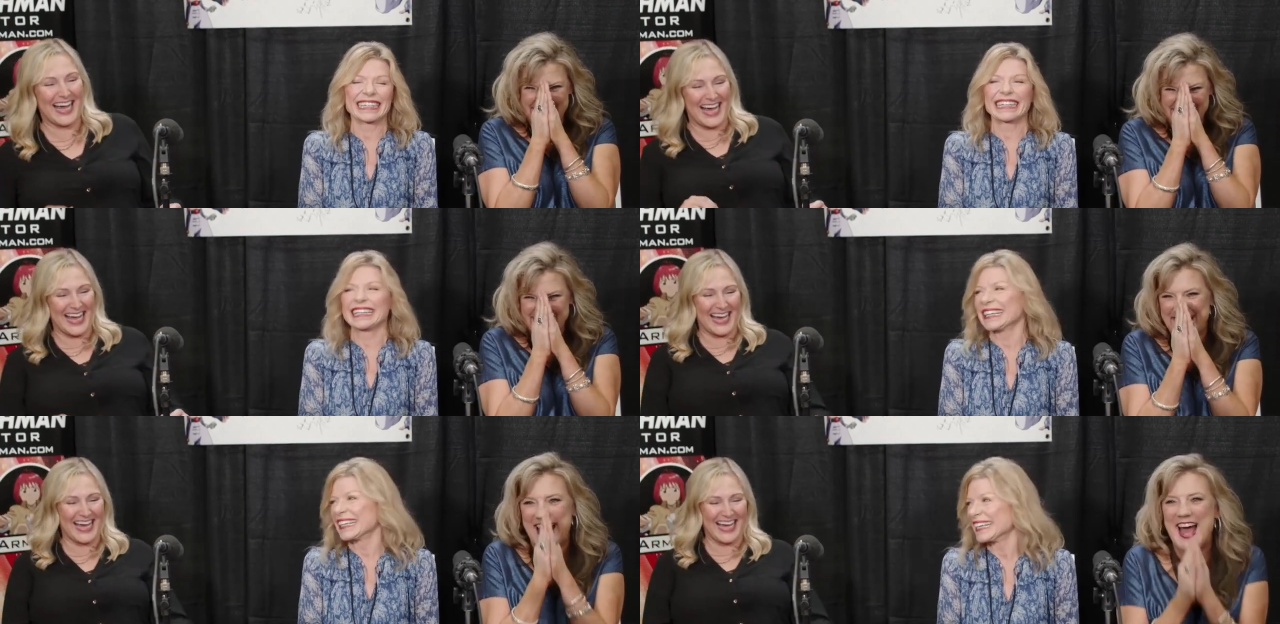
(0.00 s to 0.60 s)

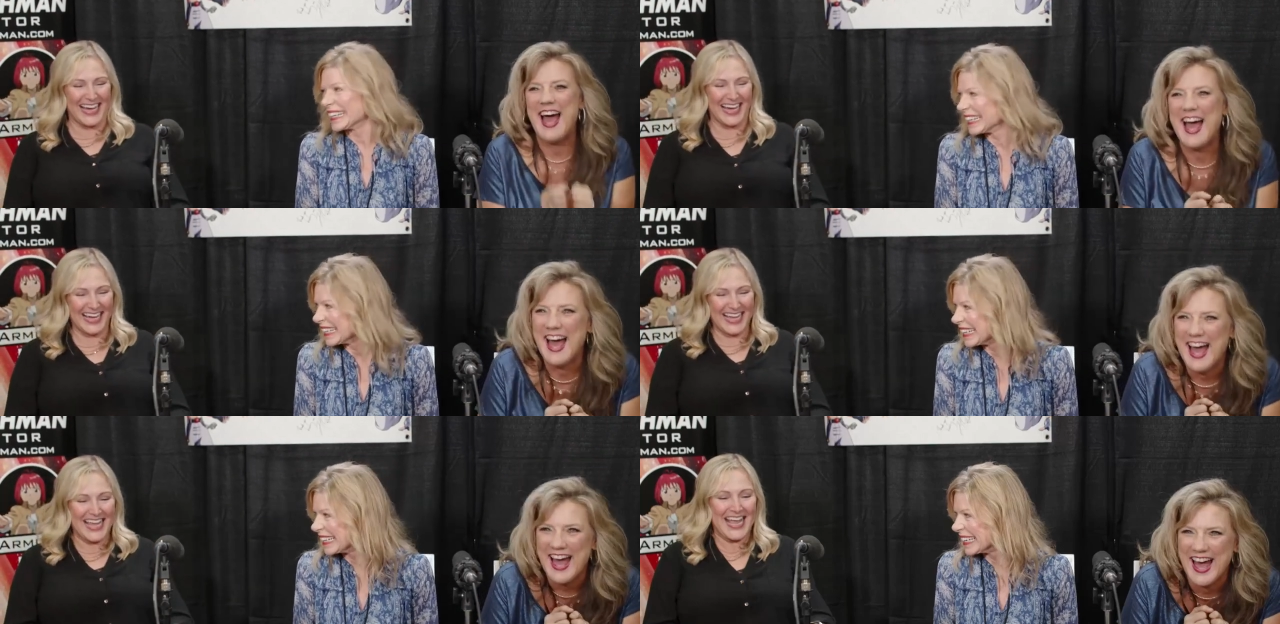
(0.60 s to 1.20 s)

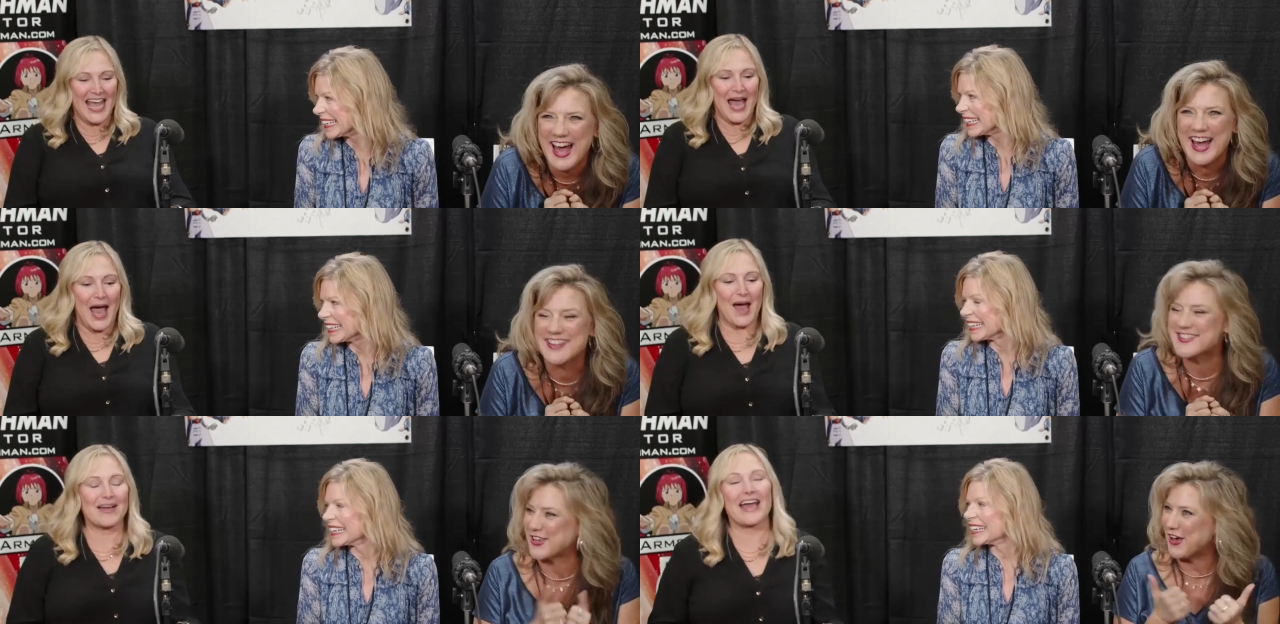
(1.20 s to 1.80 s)
Speaker 1: okay,
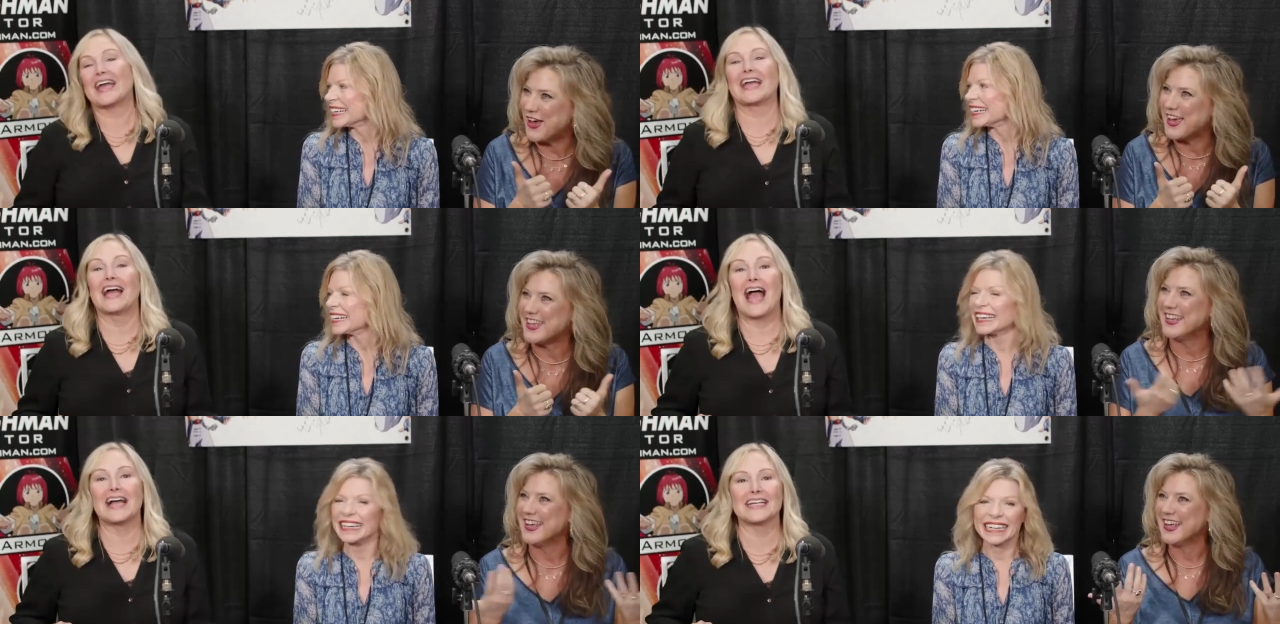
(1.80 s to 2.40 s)
good.
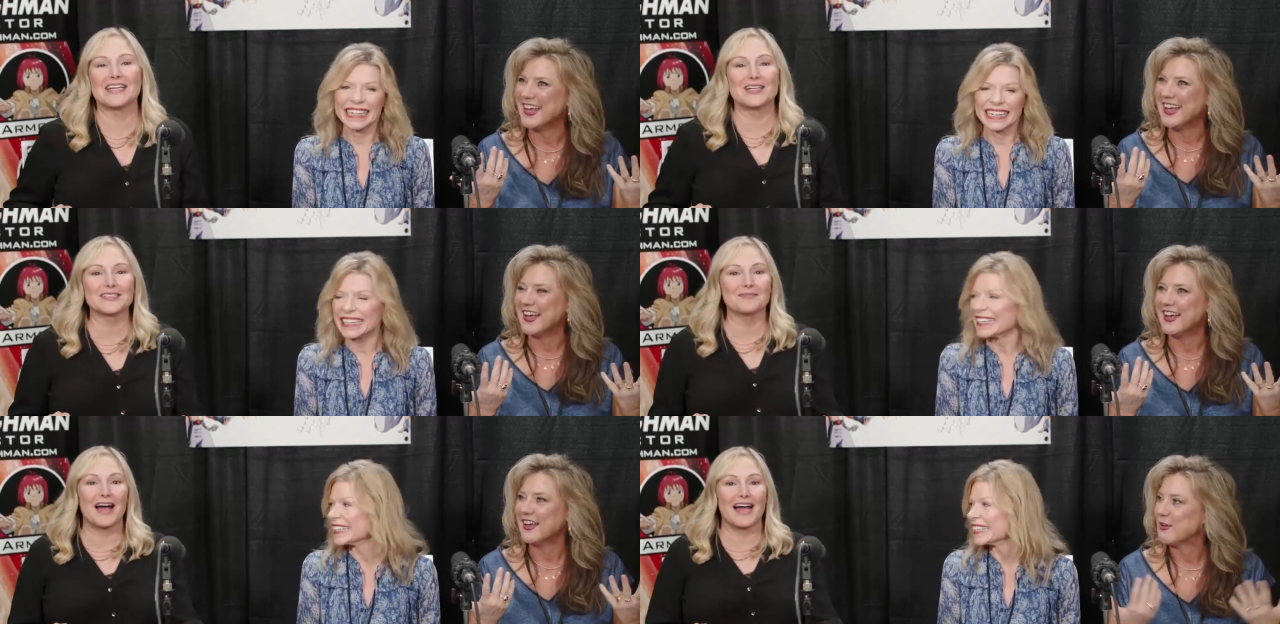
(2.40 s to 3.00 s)
and here's
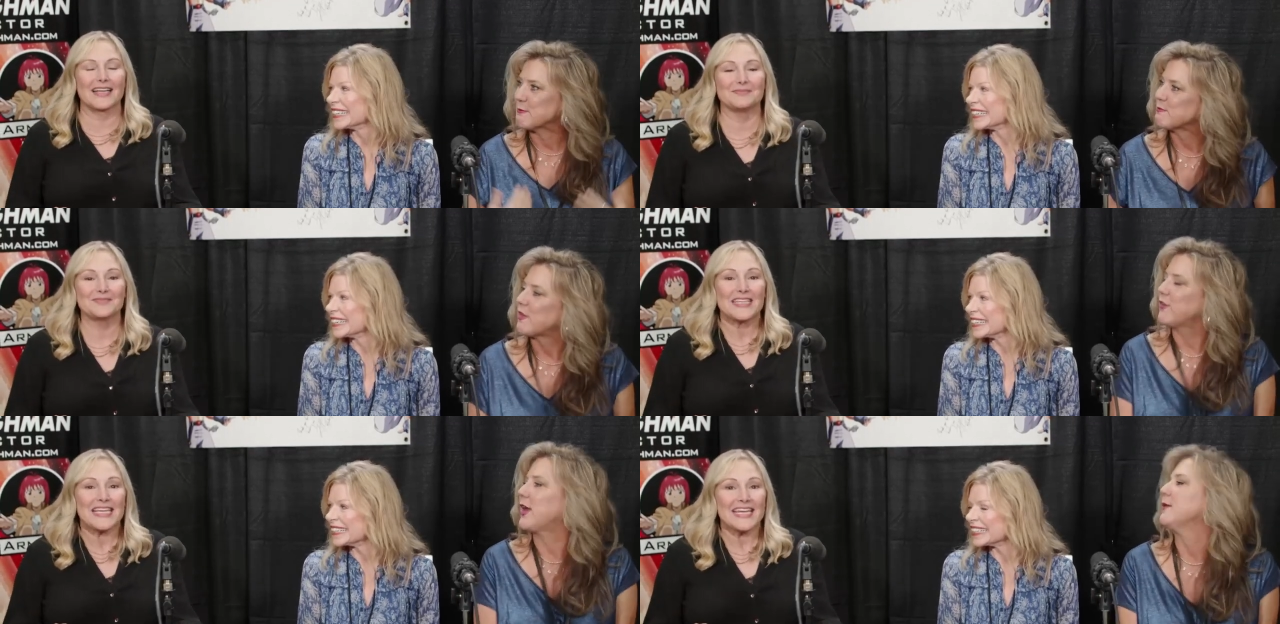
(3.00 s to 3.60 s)
mine.
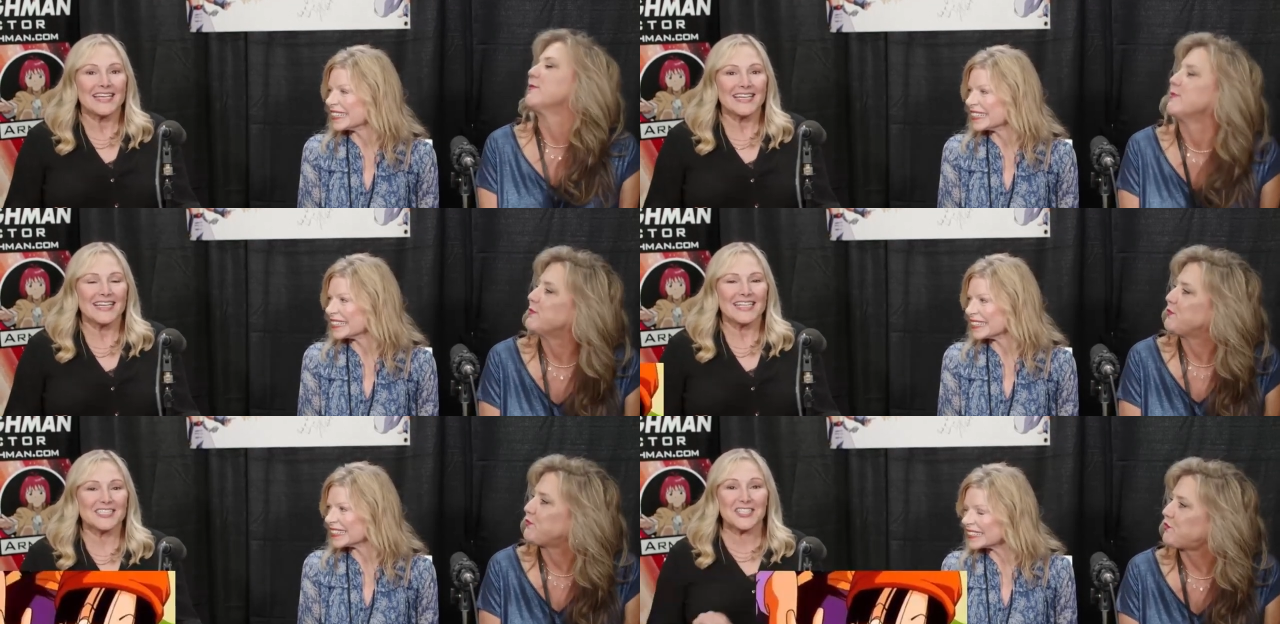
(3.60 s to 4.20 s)
Okay.
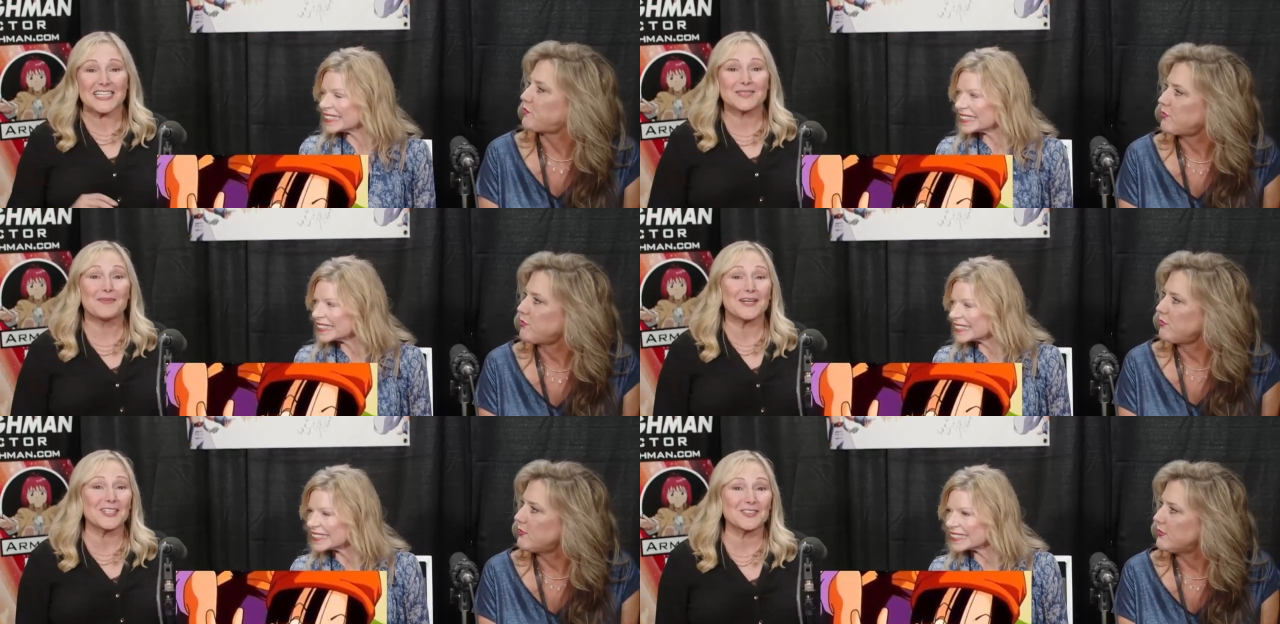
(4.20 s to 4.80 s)

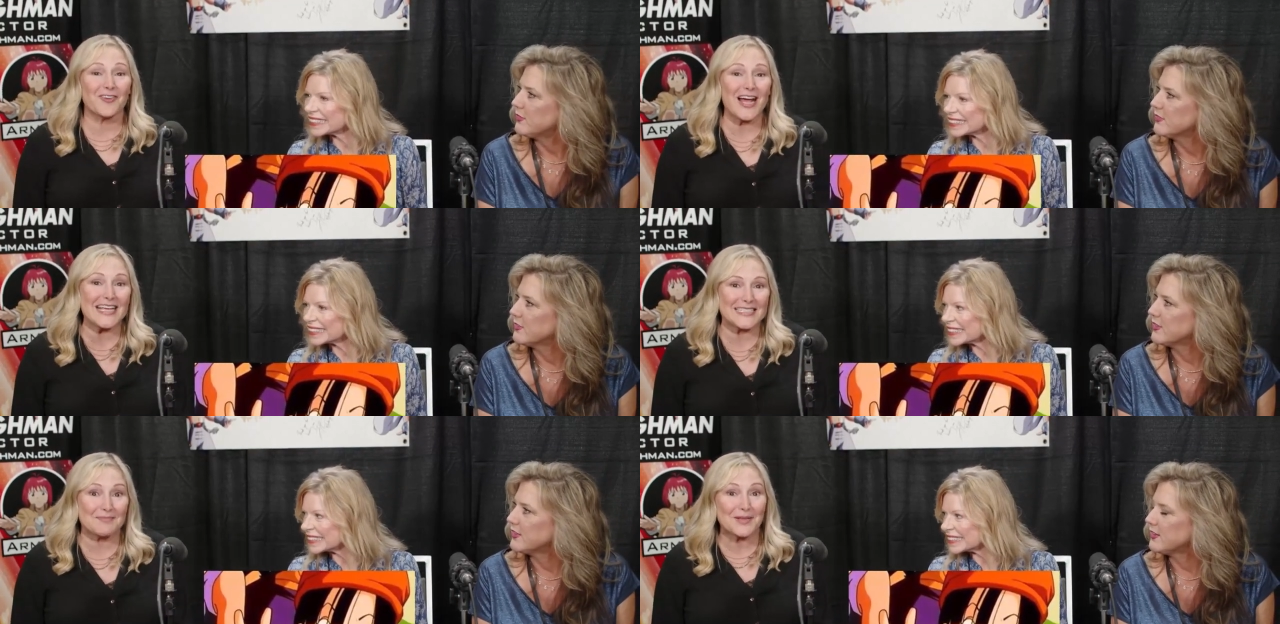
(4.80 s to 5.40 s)
Cheeseburgers, fries,
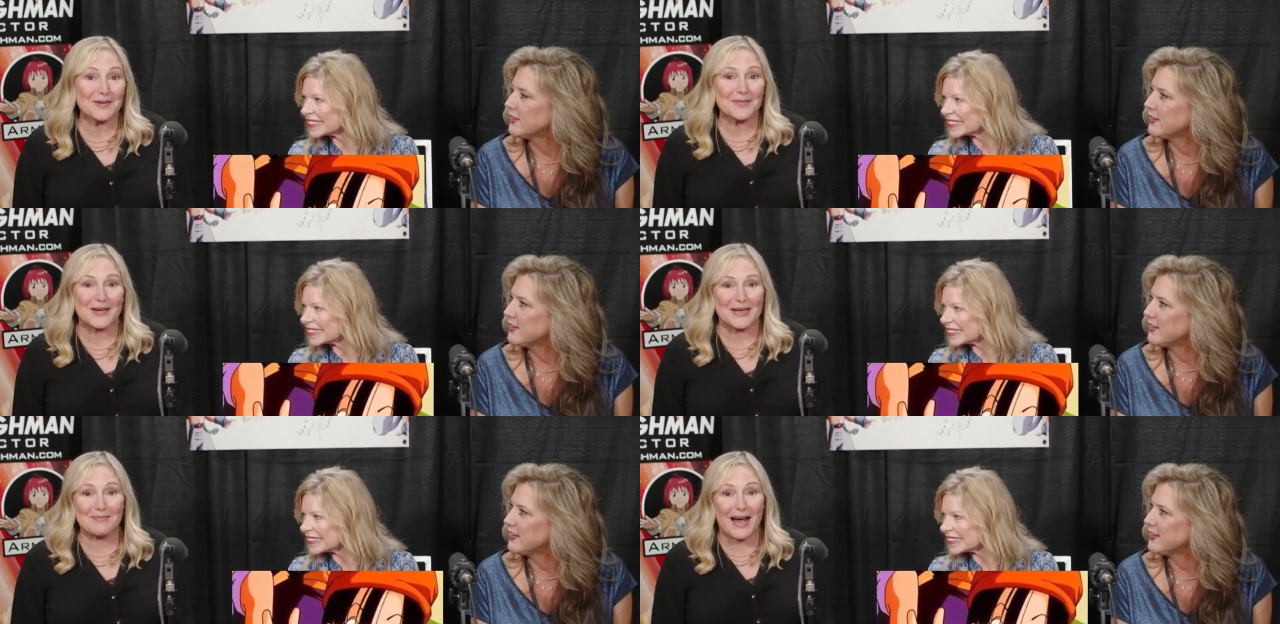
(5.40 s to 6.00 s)
and blueberry